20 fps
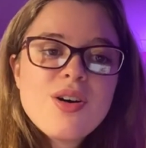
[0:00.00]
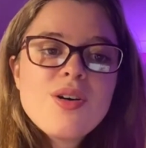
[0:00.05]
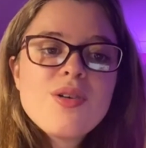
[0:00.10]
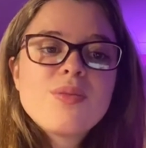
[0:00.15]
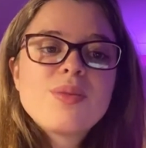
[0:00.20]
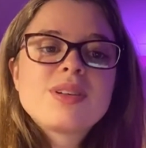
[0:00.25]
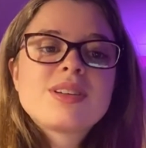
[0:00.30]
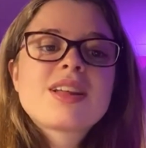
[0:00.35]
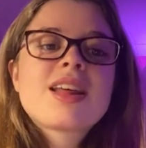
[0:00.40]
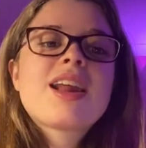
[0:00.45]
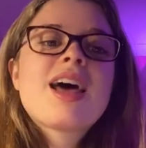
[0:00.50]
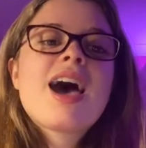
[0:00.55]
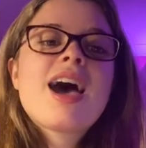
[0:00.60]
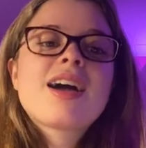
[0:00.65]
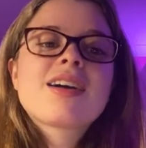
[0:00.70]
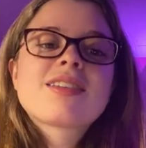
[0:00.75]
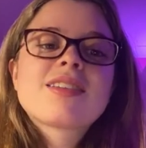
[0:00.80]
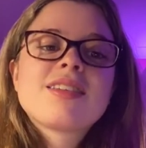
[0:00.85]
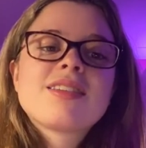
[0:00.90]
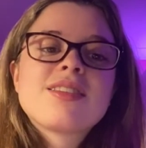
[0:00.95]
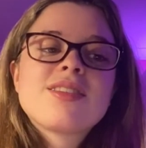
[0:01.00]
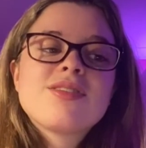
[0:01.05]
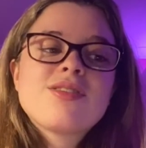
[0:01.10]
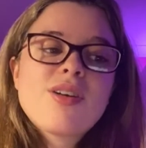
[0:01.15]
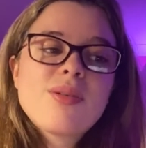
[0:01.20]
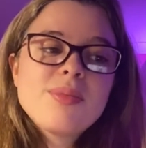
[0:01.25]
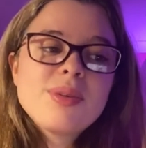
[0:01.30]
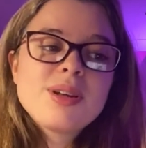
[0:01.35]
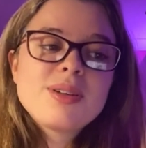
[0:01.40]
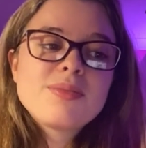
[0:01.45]
which then acts as a
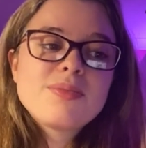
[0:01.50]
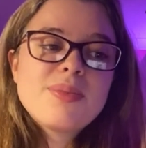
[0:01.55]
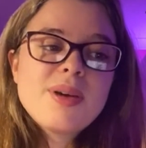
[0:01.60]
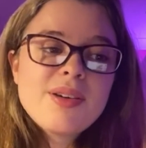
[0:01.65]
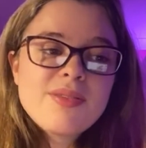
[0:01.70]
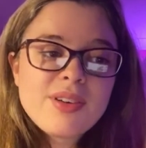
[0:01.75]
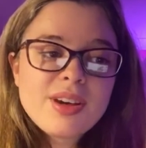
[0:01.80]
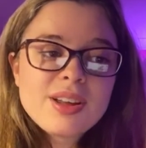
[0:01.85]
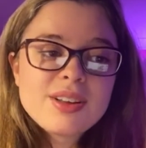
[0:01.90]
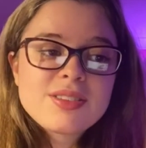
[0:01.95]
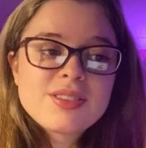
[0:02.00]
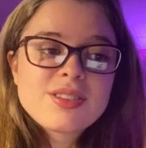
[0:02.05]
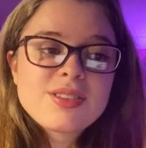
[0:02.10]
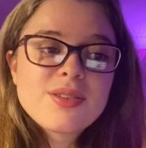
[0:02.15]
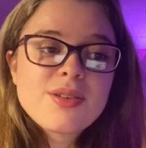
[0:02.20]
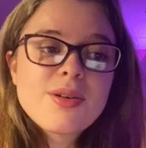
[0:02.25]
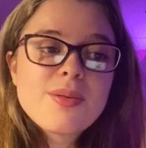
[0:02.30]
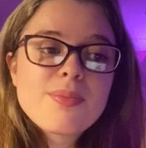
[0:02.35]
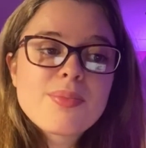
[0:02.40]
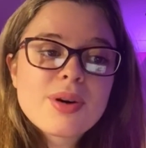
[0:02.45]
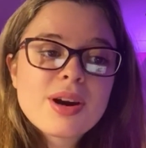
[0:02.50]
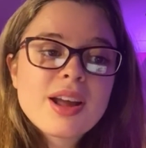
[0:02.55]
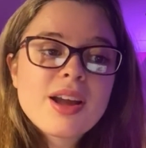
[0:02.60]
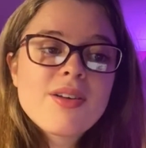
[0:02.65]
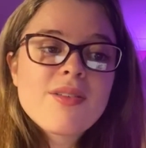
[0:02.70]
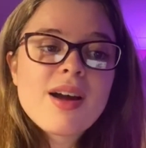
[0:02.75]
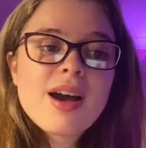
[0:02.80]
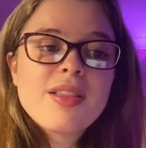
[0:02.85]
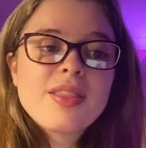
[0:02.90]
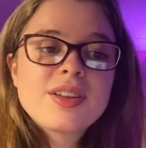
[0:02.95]
dominant pivot to bring
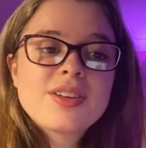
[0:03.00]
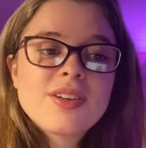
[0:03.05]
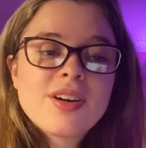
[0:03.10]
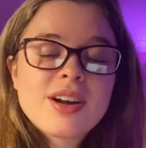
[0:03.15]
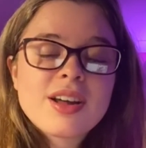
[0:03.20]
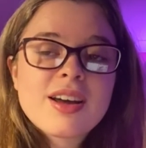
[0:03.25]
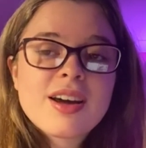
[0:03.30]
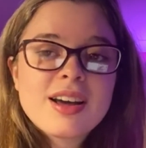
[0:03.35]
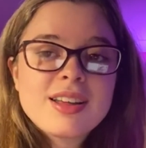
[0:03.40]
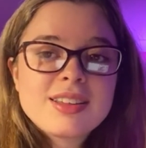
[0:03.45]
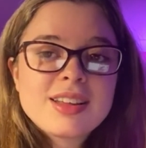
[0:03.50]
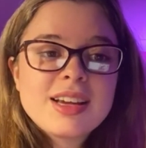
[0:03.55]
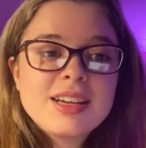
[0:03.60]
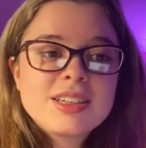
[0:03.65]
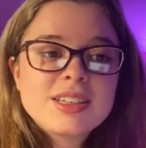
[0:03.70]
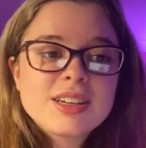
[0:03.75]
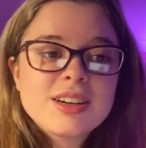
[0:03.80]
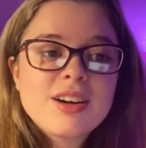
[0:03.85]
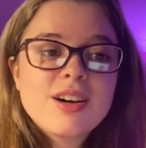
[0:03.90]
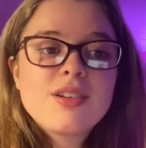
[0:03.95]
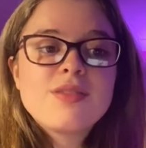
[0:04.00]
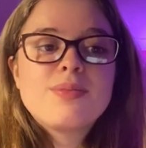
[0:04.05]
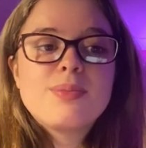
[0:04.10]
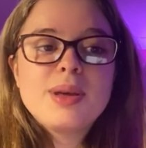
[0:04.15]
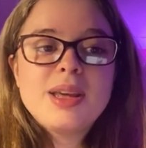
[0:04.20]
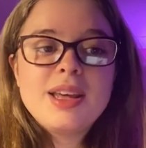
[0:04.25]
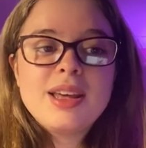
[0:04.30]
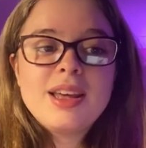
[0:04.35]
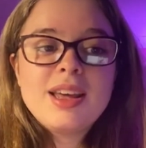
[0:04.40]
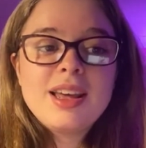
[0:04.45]
around the tonicization of
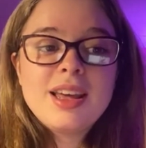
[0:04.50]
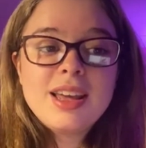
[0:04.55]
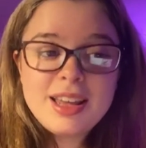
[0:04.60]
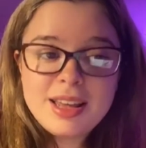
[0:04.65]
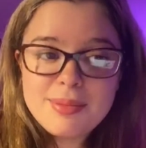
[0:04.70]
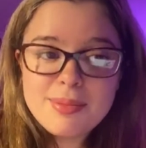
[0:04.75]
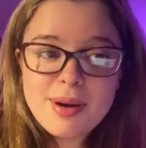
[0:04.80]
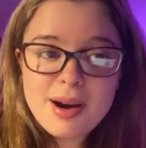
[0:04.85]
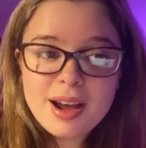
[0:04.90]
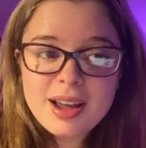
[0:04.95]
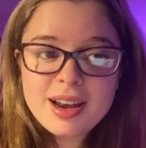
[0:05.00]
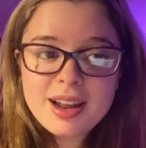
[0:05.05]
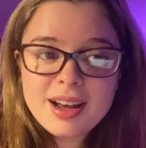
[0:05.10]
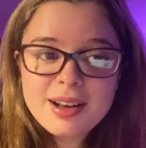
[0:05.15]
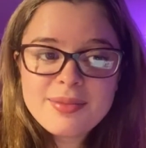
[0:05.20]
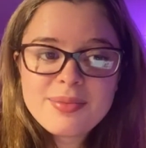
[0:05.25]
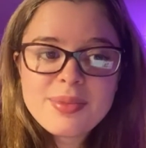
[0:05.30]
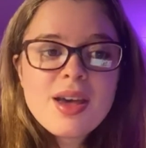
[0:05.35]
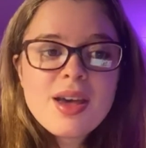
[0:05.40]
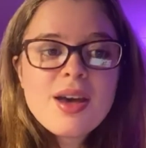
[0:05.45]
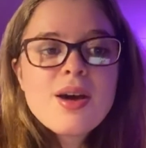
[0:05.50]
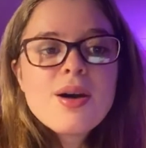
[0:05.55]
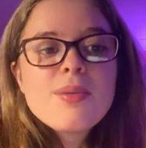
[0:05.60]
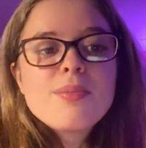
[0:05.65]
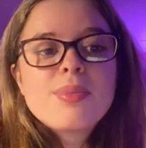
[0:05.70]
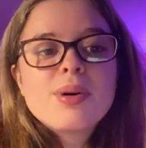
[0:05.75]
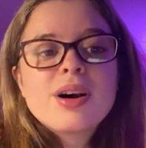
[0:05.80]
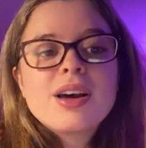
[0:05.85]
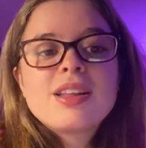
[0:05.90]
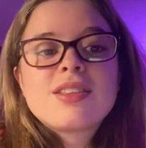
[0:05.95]
E minor,
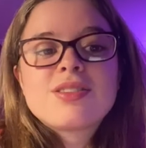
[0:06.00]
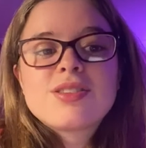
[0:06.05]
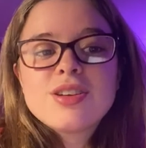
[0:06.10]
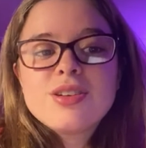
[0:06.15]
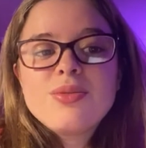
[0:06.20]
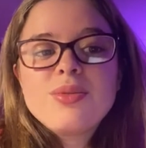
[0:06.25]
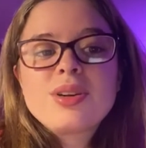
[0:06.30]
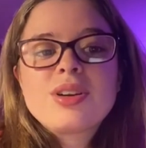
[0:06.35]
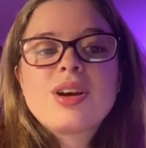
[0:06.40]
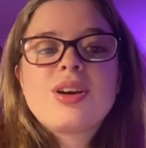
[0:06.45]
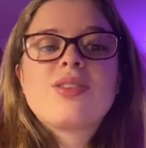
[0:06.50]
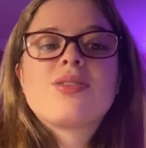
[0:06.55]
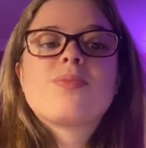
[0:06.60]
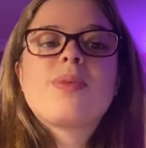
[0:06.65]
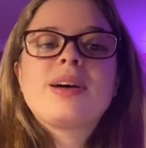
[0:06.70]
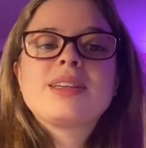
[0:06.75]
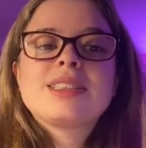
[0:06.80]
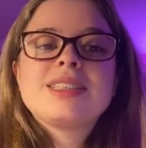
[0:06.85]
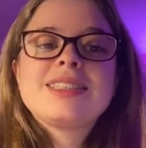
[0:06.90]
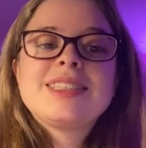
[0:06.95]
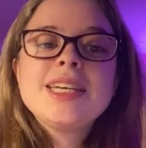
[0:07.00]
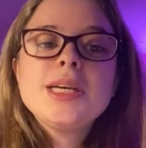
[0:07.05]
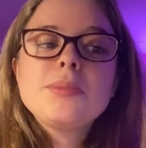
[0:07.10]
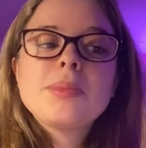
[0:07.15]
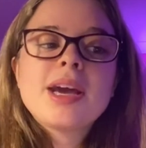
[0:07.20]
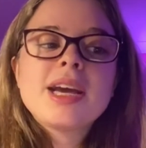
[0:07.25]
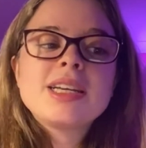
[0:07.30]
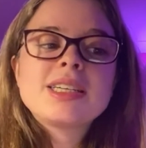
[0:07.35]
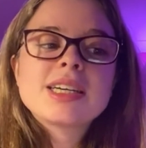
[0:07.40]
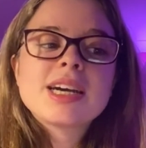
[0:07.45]
but it soon returns back to D
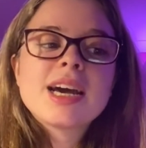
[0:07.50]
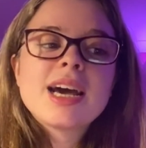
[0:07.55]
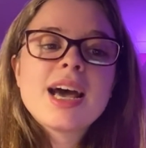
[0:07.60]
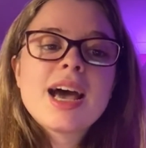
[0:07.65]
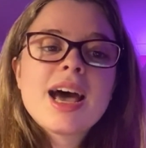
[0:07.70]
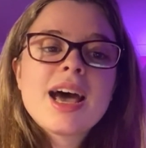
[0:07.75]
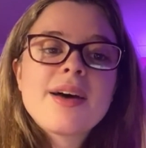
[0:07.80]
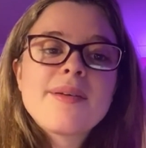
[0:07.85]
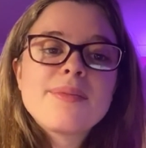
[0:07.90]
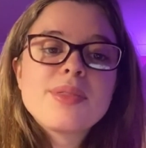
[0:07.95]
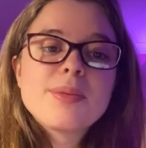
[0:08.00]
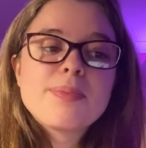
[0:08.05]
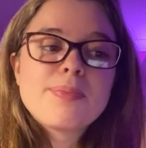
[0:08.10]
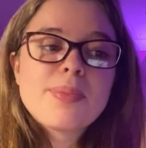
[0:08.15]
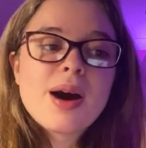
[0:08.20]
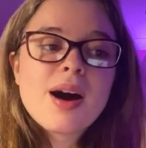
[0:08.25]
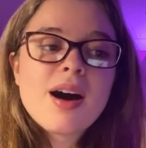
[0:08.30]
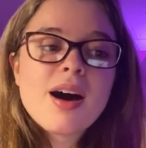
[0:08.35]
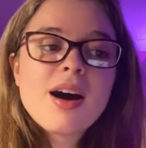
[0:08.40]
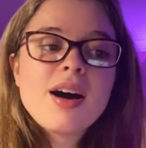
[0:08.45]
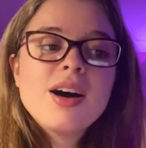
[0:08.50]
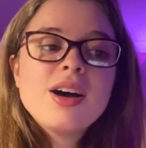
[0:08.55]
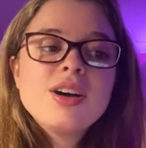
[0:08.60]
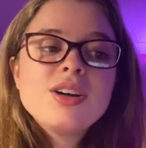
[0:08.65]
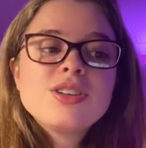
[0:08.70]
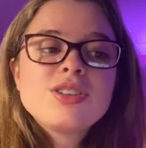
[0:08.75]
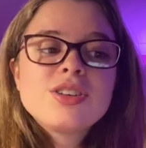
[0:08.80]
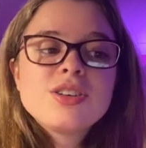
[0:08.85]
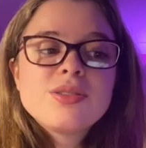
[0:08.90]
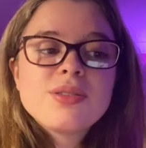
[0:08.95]
major at the bar
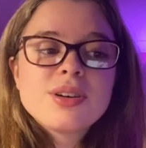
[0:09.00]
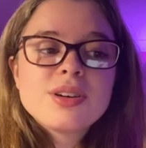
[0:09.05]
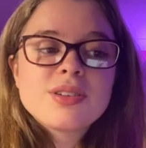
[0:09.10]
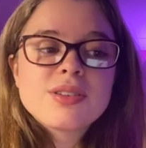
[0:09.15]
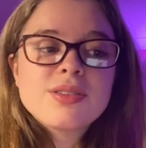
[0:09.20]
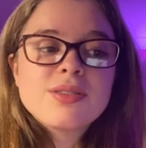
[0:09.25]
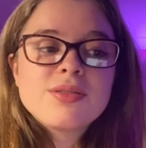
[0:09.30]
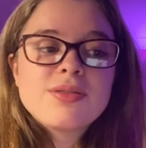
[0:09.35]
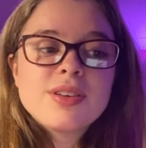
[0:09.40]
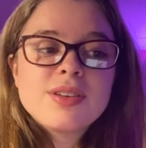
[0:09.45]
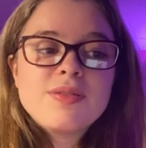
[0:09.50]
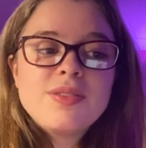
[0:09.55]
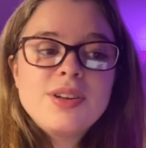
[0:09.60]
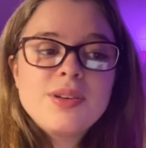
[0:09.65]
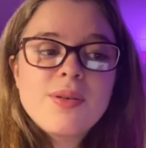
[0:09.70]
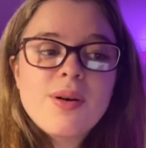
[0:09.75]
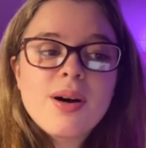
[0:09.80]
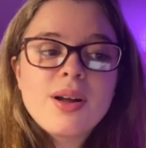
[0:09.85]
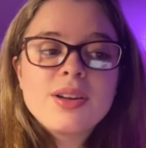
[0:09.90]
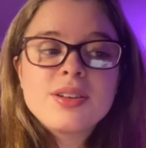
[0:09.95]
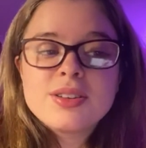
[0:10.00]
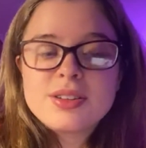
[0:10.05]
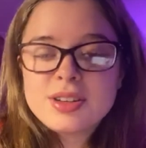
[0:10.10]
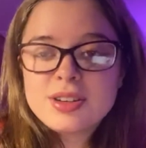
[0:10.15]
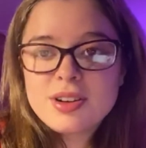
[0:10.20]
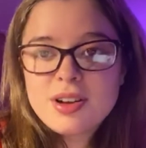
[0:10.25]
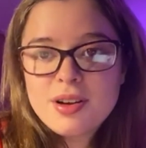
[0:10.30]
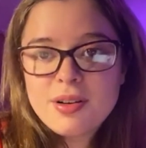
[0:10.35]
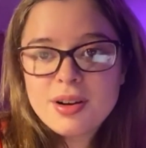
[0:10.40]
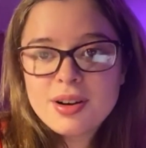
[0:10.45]
251 to
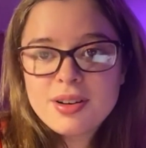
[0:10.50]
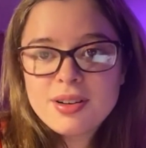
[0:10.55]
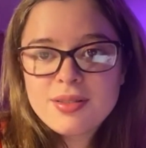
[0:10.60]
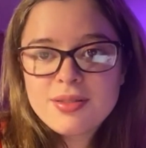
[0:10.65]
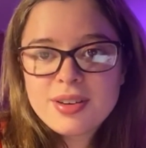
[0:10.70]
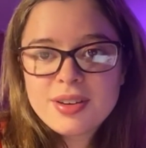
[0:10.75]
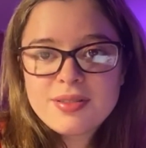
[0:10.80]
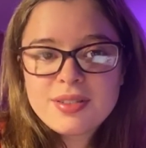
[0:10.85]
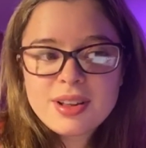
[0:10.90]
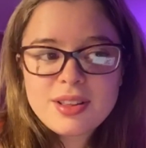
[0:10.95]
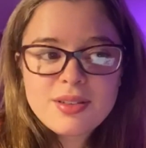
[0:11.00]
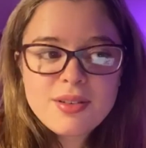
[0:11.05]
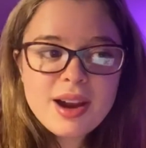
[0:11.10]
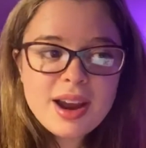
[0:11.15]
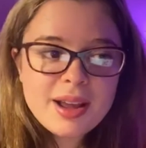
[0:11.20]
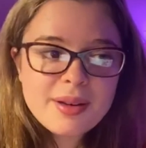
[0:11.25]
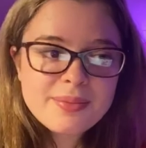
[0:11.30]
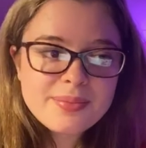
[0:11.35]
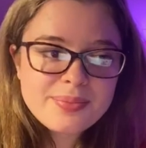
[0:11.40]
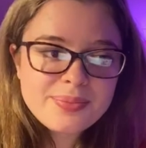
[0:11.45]
253.